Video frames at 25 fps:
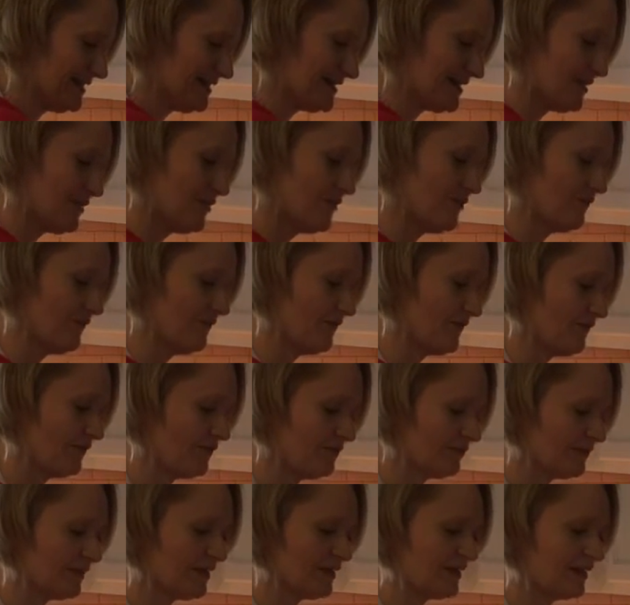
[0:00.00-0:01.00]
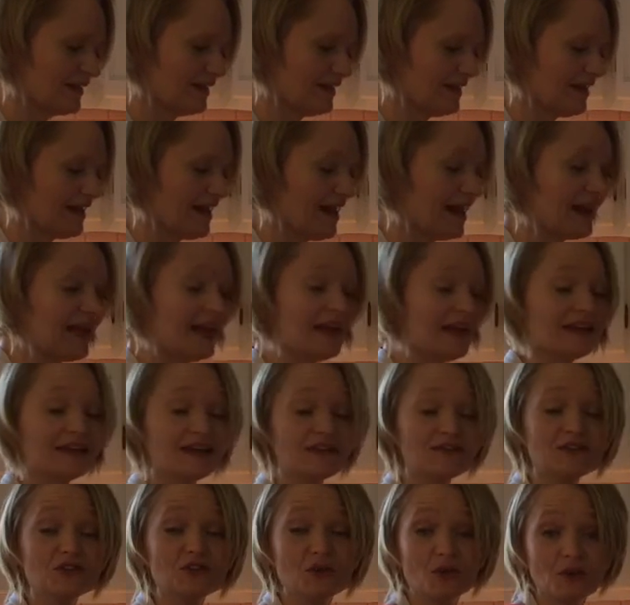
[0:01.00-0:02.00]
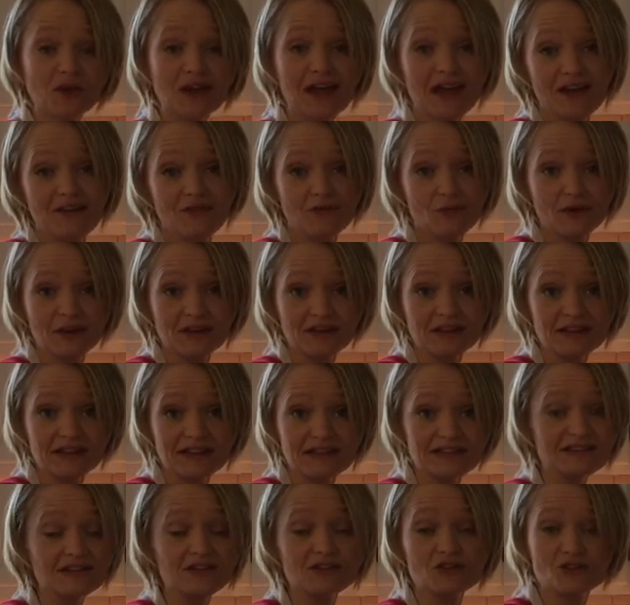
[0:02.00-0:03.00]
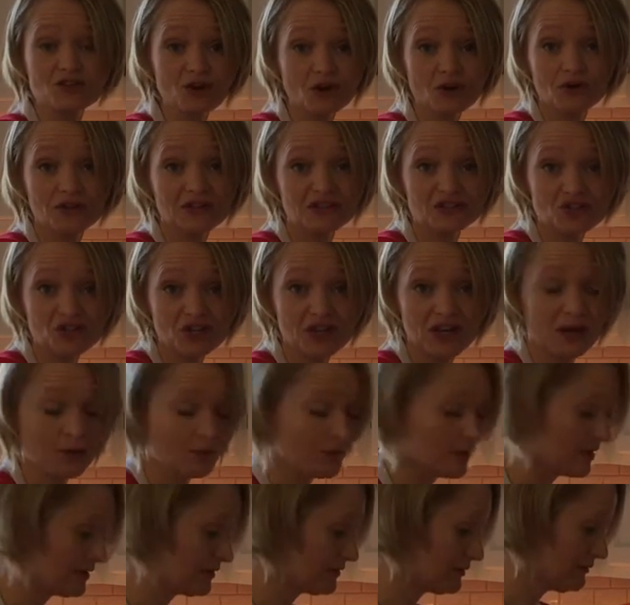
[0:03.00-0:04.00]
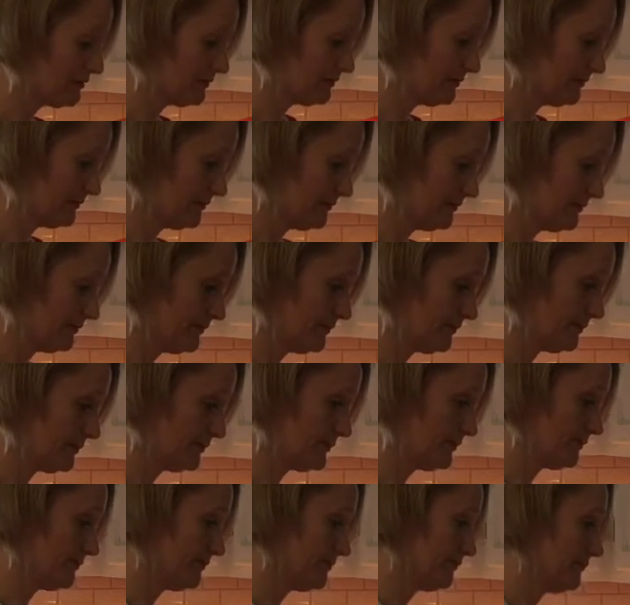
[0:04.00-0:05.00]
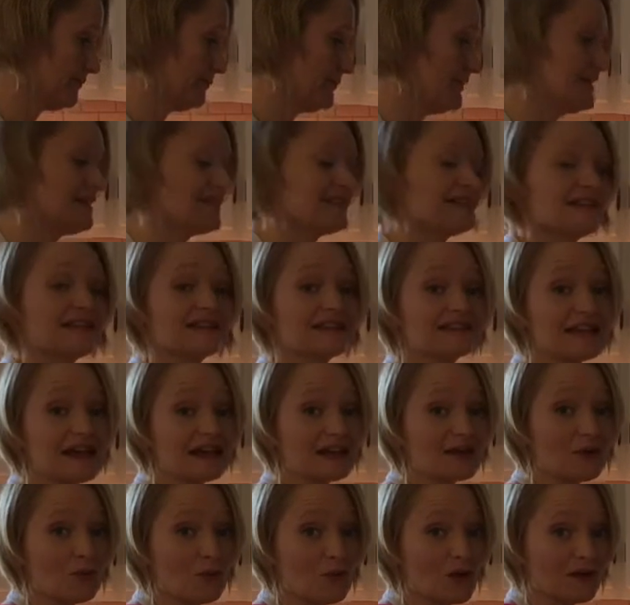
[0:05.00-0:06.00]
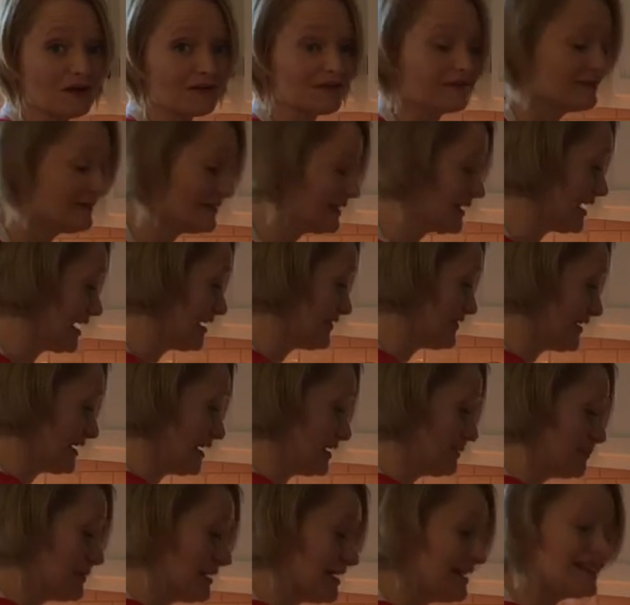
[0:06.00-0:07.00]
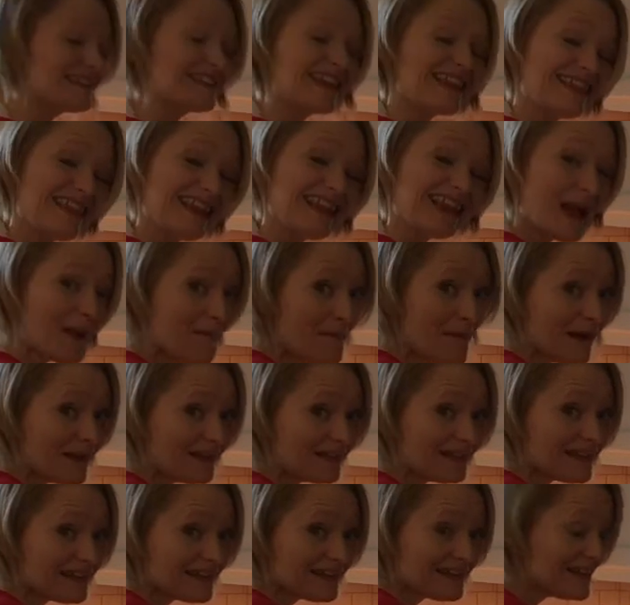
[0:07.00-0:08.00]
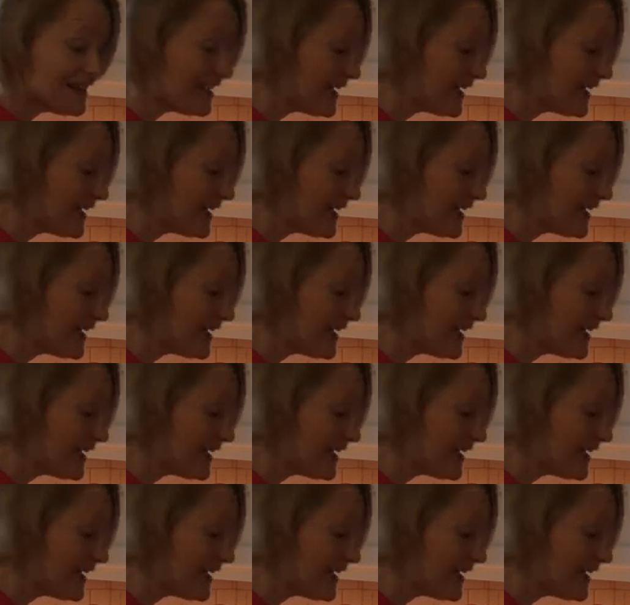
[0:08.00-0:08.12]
So again, if you don't have one of these, you totally should get one. This is the second one that I've had because I think I melted the